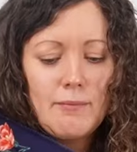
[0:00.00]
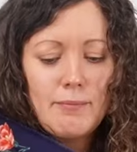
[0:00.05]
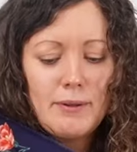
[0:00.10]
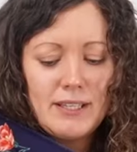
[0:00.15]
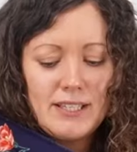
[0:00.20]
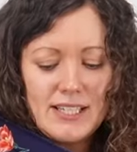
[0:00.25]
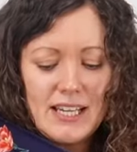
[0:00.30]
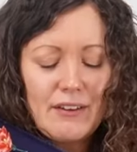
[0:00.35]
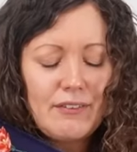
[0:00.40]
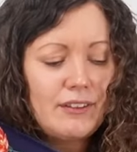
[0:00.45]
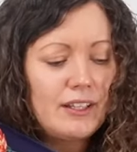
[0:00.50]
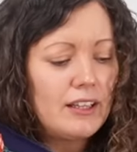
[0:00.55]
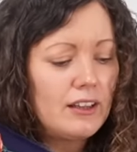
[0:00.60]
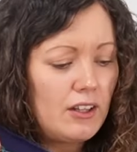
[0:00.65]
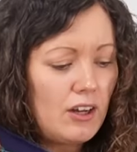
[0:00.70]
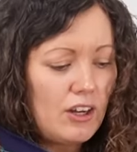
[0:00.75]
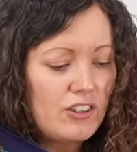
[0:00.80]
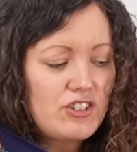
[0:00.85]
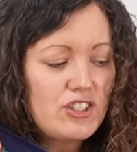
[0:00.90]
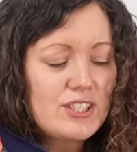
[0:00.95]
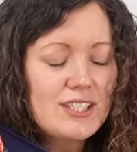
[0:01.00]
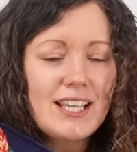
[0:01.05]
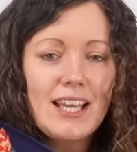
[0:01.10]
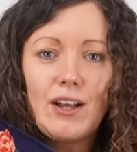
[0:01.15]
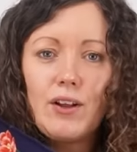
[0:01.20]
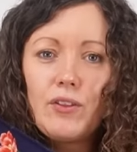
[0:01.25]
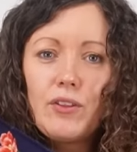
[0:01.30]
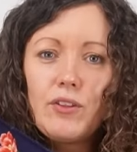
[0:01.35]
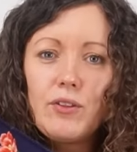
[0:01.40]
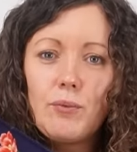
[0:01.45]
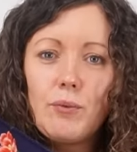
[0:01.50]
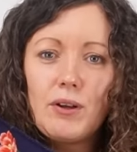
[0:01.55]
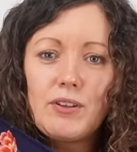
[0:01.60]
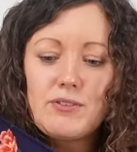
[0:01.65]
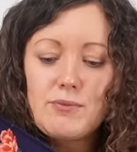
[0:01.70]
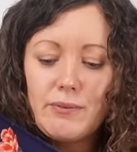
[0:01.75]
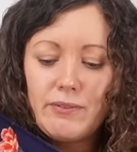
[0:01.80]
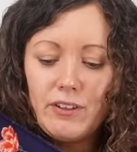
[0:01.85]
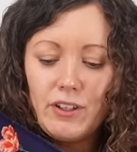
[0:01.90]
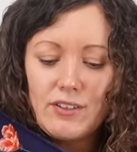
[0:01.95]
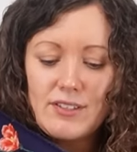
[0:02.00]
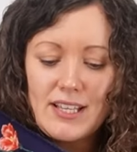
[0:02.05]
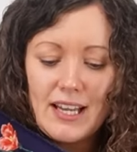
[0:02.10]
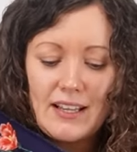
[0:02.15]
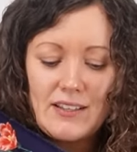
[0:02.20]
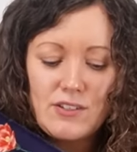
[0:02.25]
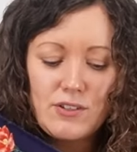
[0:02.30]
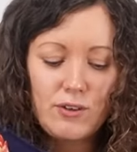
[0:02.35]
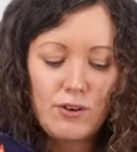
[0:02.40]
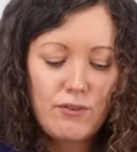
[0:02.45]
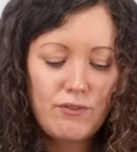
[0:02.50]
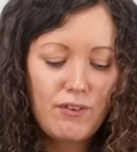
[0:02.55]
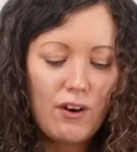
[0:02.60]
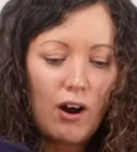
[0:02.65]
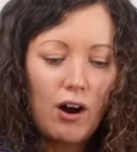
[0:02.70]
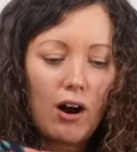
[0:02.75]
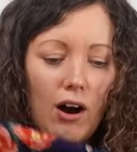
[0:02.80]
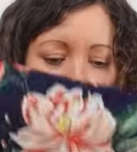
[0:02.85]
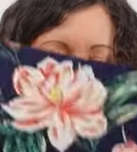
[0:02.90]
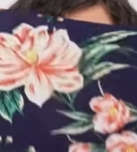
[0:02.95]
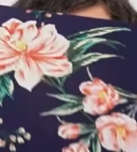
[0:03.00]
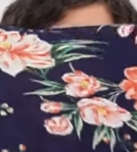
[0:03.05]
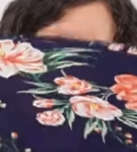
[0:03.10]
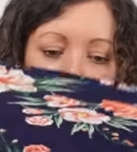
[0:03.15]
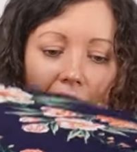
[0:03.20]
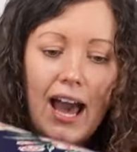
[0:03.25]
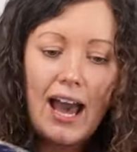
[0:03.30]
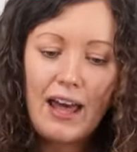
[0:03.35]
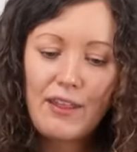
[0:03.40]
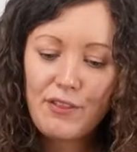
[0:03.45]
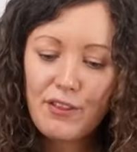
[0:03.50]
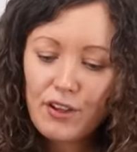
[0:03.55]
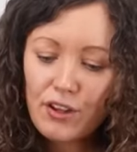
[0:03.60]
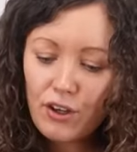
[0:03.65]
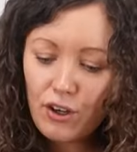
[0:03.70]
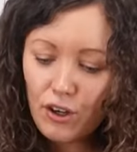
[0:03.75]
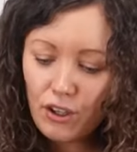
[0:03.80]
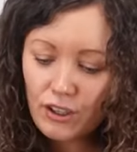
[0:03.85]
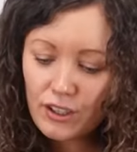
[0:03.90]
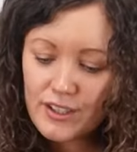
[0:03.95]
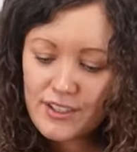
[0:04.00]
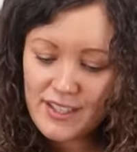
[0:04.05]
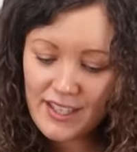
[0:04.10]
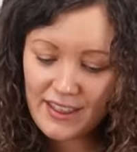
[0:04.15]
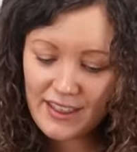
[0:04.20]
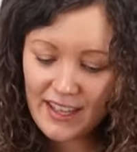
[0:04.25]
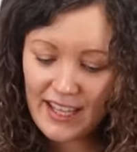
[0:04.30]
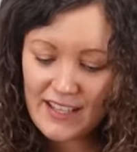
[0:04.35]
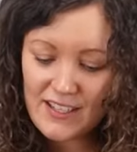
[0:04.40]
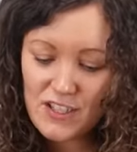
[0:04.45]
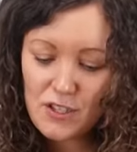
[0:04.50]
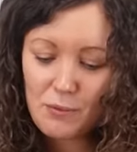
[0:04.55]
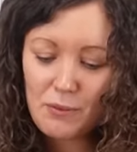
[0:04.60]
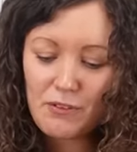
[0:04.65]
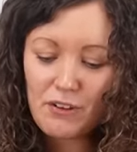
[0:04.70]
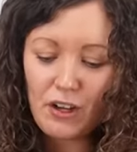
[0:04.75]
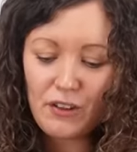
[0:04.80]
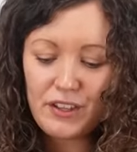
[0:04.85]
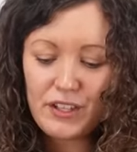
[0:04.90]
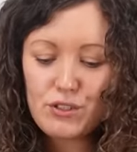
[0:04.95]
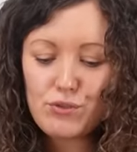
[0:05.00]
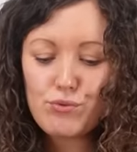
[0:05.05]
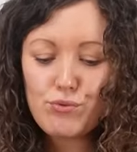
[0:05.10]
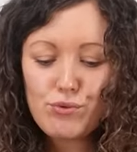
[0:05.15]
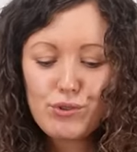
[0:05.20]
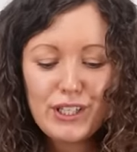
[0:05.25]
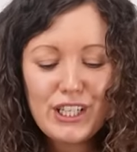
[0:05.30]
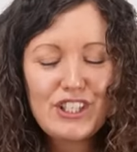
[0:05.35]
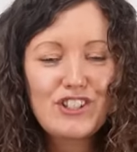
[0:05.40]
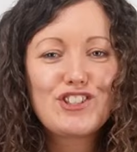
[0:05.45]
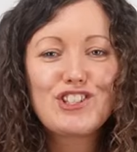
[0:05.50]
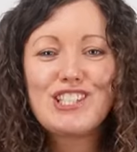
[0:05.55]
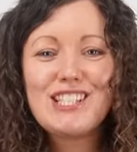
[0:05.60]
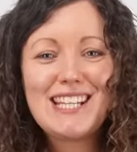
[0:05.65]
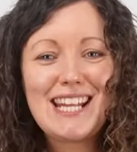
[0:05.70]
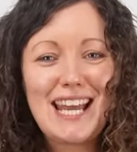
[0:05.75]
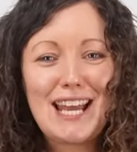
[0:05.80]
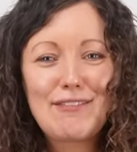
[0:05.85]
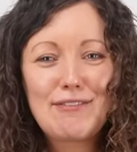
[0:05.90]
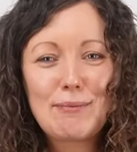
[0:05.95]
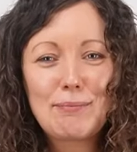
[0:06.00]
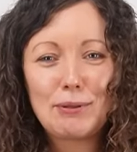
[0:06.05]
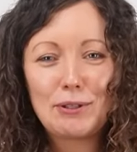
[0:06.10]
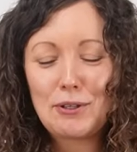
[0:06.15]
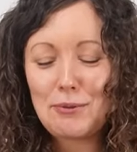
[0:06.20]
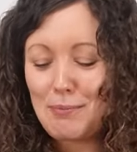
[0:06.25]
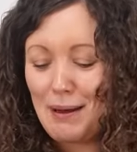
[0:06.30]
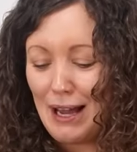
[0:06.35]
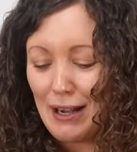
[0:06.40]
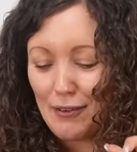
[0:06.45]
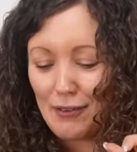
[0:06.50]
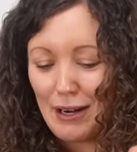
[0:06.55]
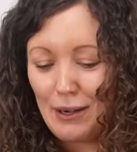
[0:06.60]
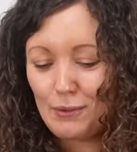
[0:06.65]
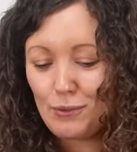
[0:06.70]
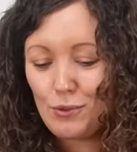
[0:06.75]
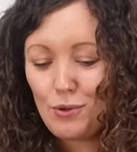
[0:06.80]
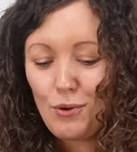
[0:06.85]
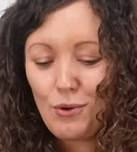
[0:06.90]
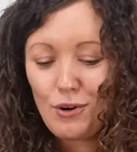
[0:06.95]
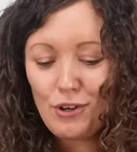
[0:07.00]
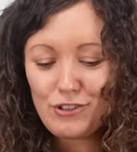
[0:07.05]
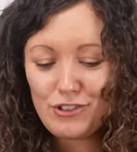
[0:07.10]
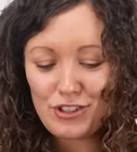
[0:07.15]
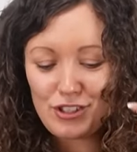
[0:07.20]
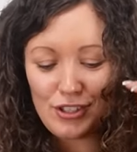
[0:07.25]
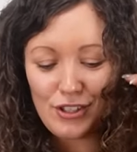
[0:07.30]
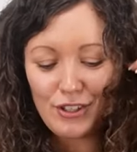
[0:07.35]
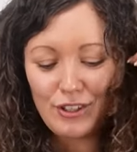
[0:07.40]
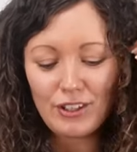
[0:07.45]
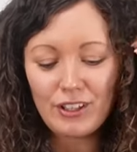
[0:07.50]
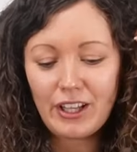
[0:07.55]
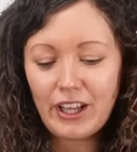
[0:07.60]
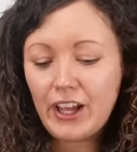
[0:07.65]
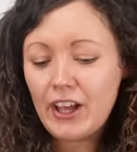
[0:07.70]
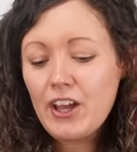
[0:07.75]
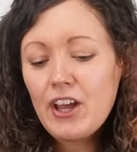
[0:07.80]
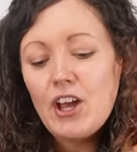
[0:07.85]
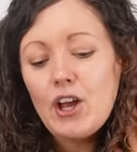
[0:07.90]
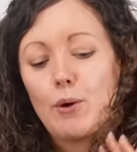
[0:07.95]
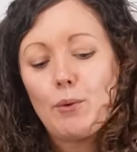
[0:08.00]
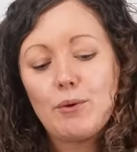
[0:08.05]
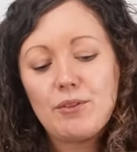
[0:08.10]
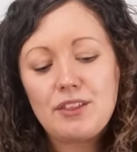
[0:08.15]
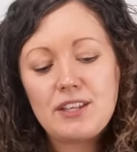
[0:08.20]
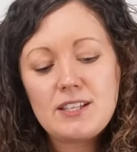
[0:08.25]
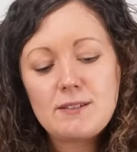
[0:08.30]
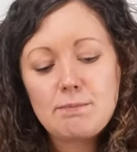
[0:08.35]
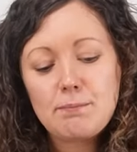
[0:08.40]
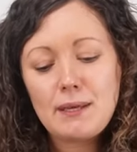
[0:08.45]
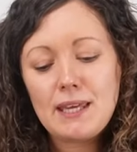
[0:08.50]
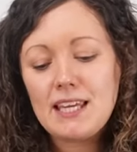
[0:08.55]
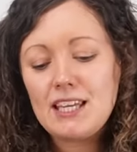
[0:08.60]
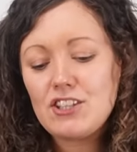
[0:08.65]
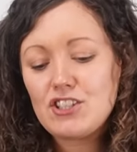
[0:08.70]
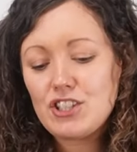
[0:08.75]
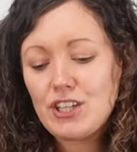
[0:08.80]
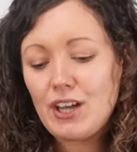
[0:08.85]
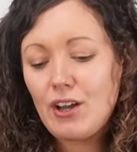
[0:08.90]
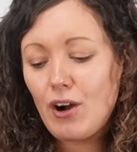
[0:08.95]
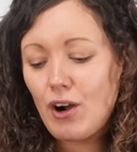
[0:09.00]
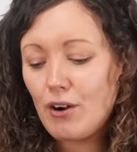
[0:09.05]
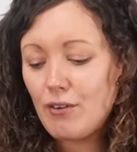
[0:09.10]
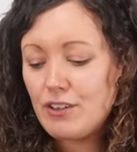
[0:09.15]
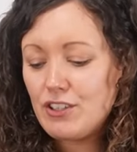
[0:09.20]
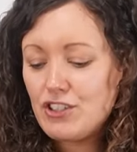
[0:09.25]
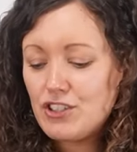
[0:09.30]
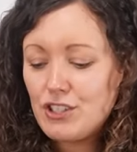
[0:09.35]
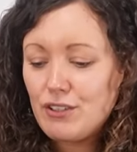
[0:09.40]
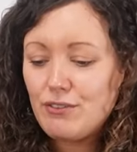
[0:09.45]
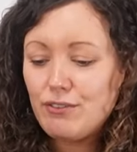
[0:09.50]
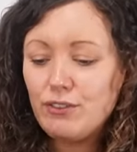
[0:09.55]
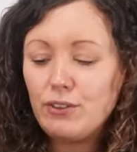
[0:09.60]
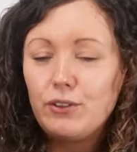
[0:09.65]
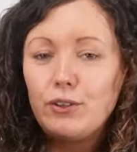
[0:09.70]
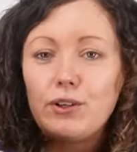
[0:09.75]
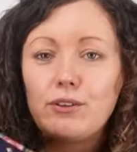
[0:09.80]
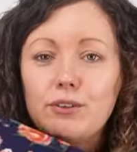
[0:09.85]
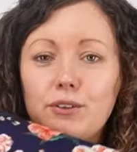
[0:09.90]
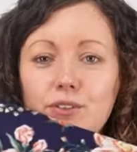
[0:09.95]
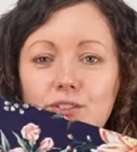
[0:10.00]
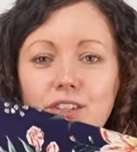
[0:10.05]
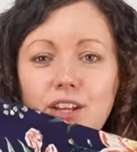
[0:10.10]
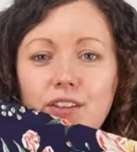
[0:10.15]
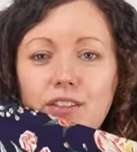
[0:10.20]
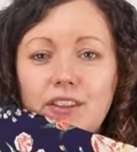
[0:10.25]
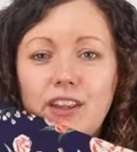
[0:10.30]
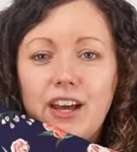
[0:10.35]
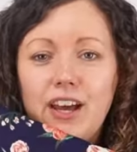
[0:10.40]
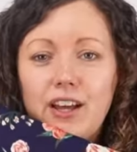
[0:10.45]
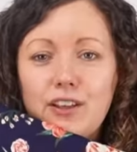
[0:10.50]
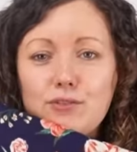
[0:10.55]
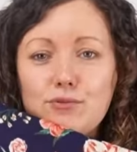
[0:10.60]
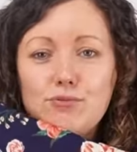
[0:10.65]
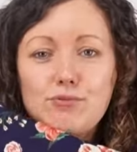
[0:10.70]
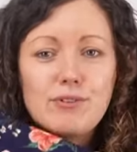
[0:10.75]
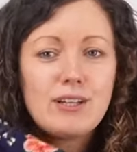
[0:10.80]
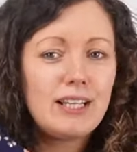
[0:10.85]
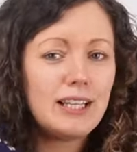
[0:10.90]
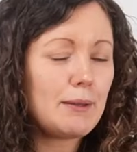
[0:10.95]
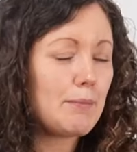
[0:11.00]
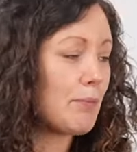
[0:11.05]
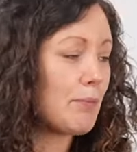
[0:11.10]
but definitely larger scale than the ones we've looked at so far. And the colours in this, so we've got this rich navy blue background, gorgeous colour, with these peachy orangey florals on there. It's really